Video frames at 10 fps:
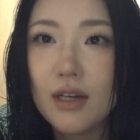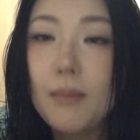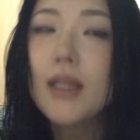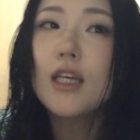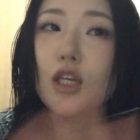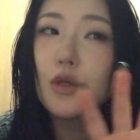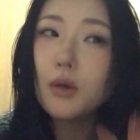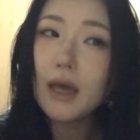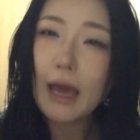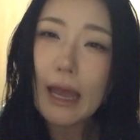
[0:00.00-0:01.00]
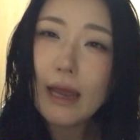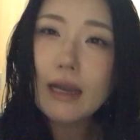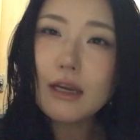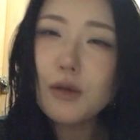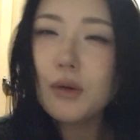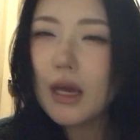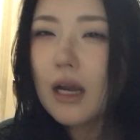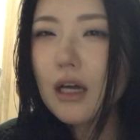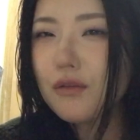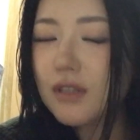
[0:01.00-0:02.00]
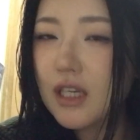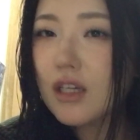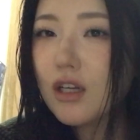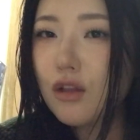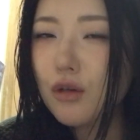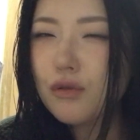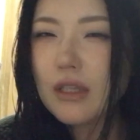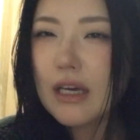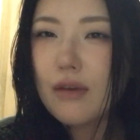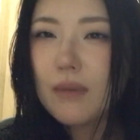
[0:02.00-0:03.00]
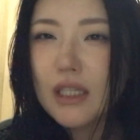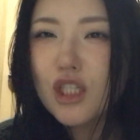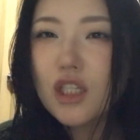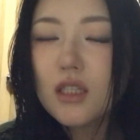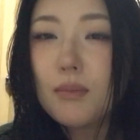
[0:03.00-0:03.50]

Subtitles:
I mean, like you can kind of send those like messages,